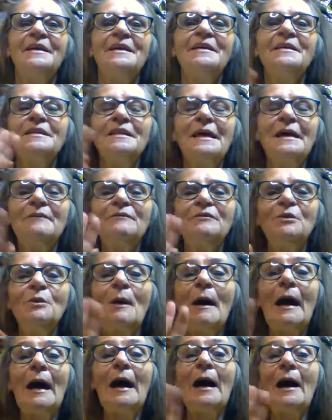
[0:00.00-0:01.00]
Love you
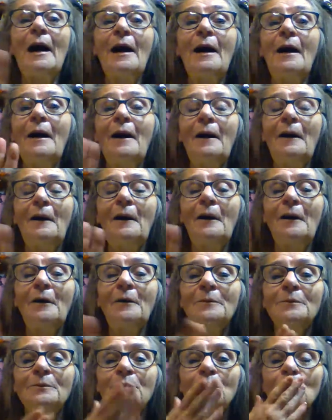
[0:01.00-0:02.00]

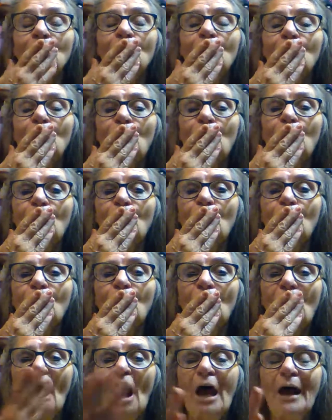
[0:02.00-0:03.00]
all.
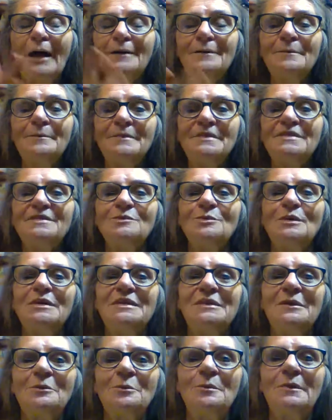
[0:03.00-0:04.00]
Mwah. Be
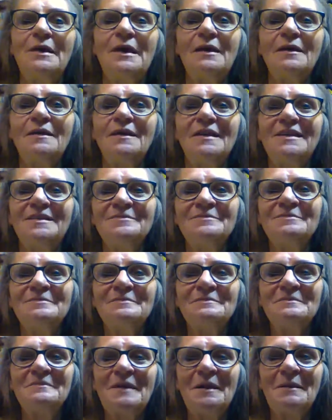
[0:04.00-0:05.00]
sweet, don't be ugly.
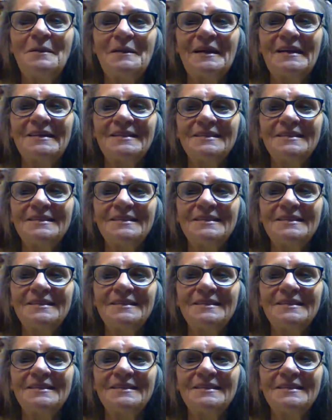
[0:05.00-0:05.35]
Bye-bye.